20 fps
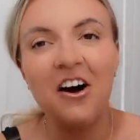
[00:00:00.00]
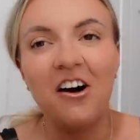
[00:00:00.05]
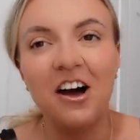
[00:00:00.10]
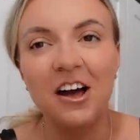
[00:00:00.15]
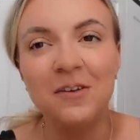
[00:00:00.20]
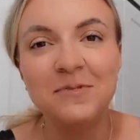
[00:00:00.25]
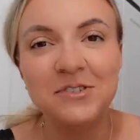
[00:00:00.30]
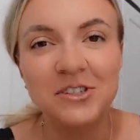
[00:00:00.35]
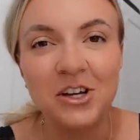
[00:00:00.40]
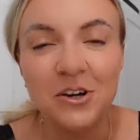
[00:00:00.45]

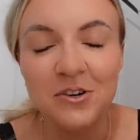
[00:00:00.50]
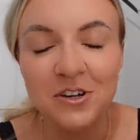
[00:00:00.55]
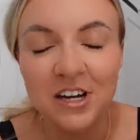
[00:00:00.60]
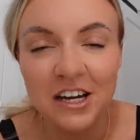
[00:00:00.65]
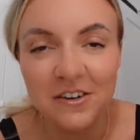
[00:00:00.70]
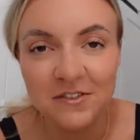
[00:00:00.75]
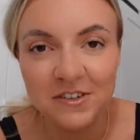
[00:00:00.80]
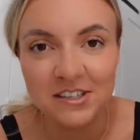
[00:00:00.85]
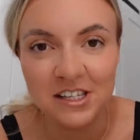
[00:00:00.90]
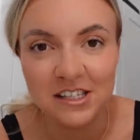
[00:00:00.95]
I'm so
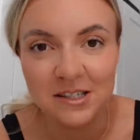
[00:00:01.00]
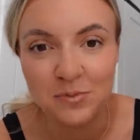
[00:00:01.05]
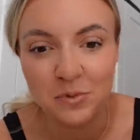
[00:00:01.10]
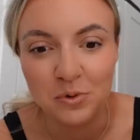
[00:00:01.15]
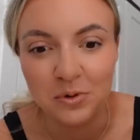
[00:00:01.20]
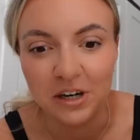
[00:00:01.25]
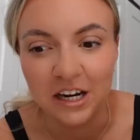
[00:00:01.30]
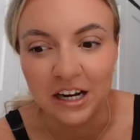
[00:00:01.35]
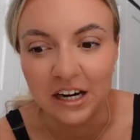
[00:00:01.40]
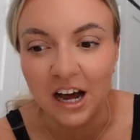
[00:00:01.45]
nervous this
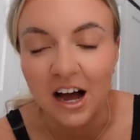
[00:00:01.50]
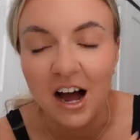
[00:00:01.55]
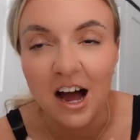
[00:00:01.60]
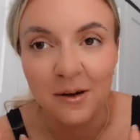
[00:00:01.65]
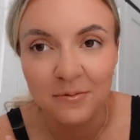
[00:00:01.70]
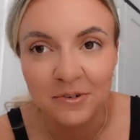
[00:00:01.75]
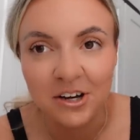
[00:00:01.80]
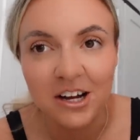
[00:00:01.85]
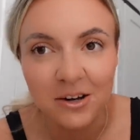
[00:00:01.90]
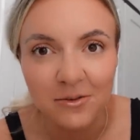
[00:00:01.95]
morning.
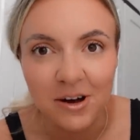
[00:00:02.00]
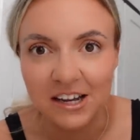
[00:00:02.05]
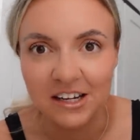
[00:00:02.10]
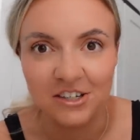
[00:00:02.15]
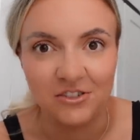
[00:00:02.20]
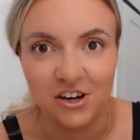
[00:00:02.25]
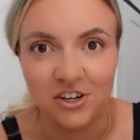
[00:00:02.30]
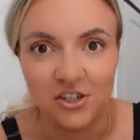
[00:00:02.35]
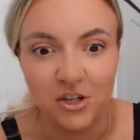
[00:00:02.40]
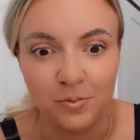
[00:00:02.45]
I'm going wedding
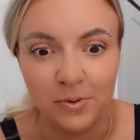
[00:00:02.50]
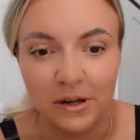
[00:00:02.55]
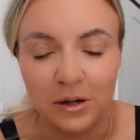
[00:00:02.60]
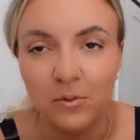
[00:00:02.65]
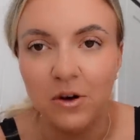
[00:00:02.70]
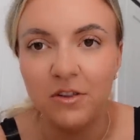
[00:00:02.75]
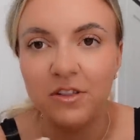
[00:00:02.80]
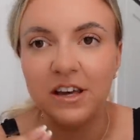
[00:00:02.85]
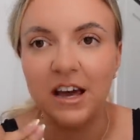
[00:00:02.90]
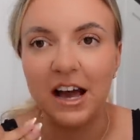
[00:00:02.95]
dress shopping.
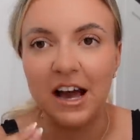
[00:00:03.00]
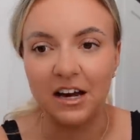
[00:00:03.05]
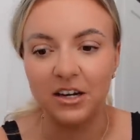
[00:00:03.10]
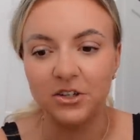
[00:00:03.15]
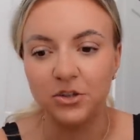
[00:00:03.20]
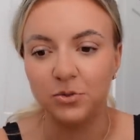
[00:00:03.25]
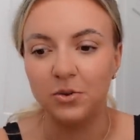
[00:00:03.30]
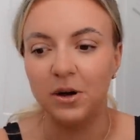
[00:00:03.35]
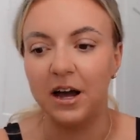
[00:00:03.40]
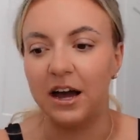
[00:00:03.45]
What the
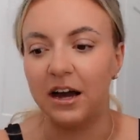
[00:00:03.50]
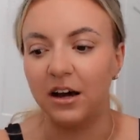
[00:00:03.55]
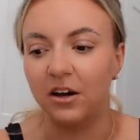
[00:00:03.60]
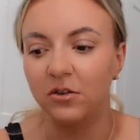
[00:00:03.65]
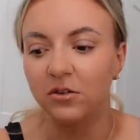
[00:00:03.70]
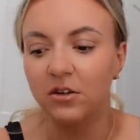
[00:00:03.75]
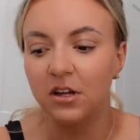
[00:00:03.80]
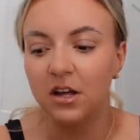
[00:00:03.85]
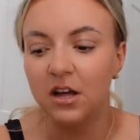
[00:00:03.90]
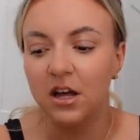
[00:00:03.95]
actual
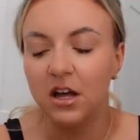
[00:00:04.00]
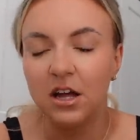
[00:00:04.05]
hell?